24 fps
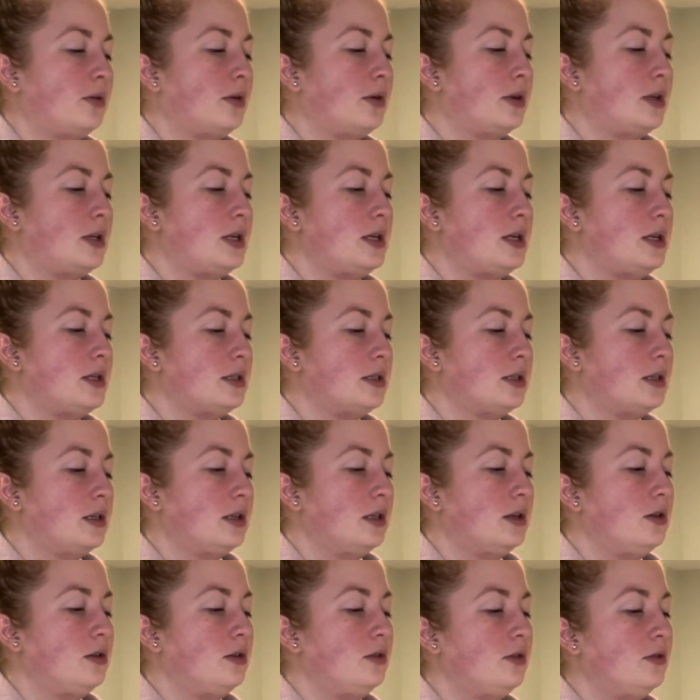Need to
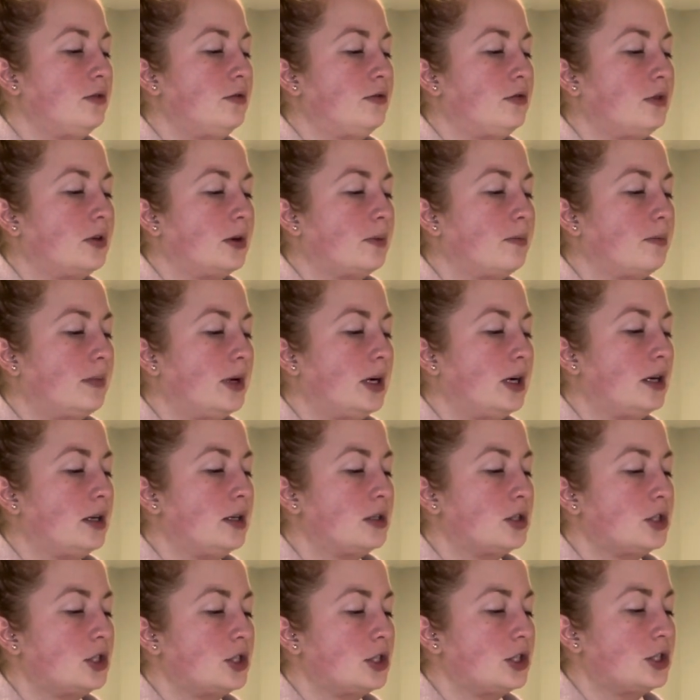know for
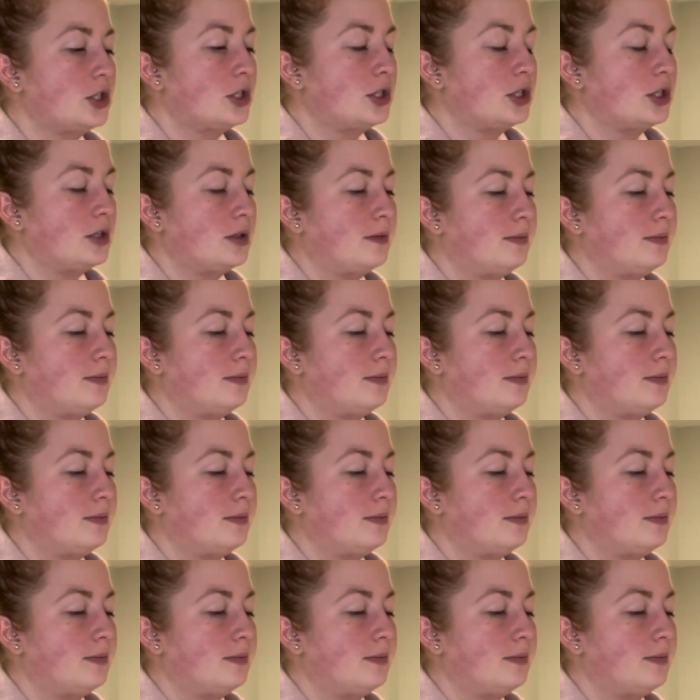March